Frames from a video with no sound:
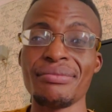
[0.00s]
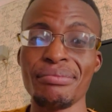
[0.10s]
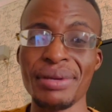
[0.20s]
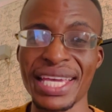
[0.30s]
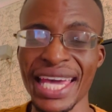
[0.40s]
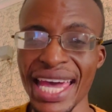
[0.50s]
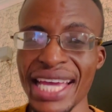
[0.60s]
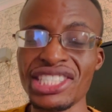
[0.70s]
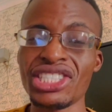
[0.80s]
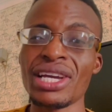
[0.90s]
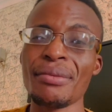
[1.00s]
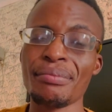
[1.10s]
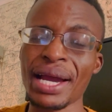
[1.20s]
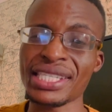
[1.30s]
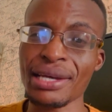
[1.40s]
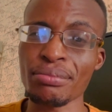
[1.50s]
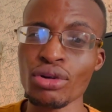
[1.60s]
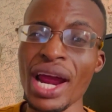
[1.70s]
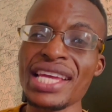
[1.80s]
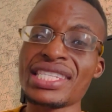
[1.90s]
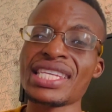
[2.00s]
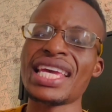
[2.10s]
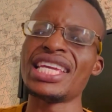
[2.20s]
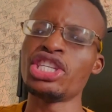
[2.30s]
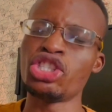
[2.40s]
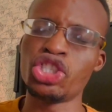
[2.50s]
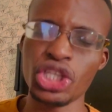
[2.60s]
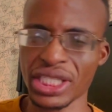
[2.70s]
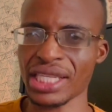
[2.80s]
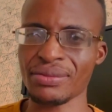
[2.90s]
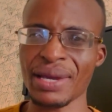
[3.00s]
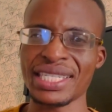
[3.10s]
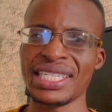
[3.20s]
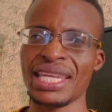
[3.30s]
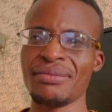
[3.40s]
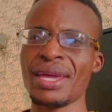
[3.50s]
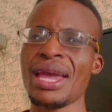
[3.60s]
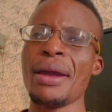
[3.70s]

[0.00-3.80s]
be catch by surprise in Jesus' mighty name.